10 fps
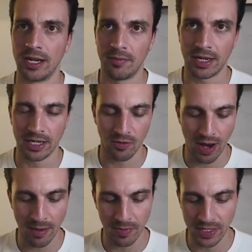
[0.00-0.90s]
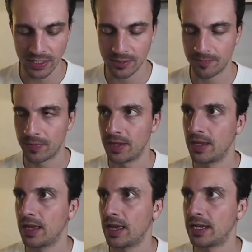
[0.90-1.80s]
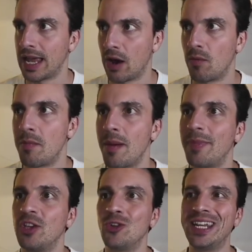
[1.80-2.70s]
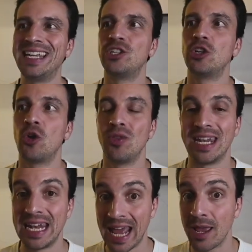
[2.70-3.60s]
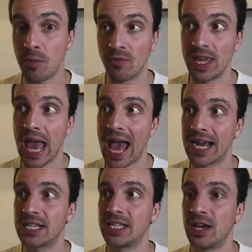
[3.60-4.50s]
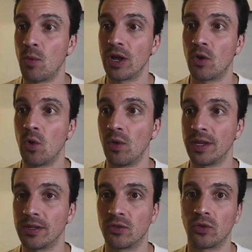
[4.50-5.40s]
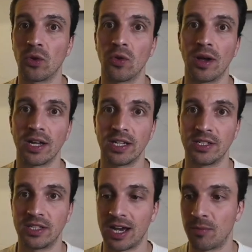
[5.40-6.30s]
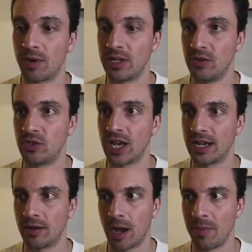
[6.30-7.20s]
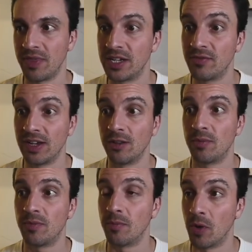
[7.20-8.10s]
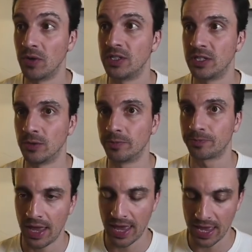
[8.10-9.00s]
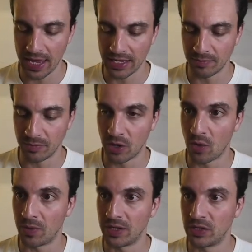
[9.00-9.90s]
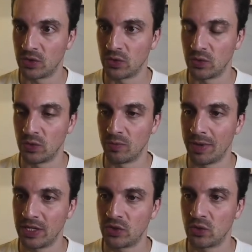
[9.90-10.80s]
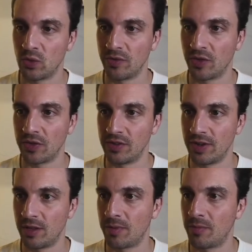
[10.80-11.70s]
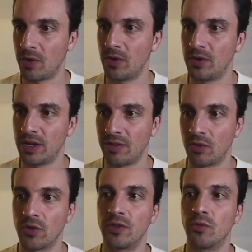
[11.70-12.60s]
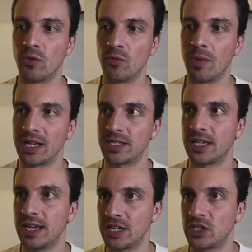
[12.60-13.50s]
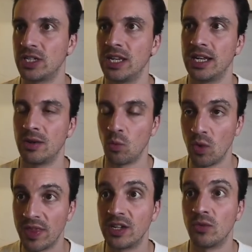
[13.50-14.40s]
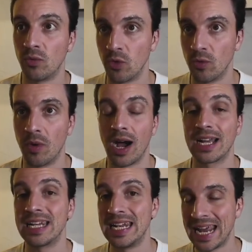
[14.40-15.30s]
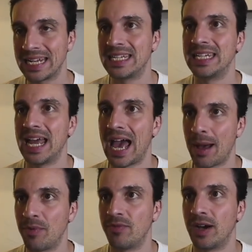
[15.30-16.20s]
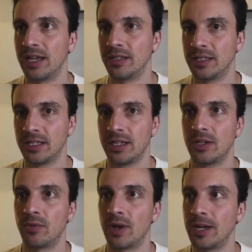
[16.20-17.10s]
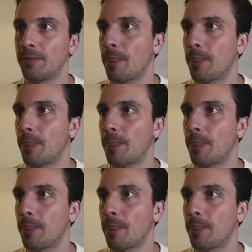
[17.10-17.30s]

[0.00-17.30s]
I'm going to grab this. Now, remember, you need to know the name of the actor that we're calling. So I'm going to start a brand new chat. I'm in the developer mode still, and I'm going to make sure we've got the developer mode. I've got the Rube master connection. Within Rube, I connected Appify, right?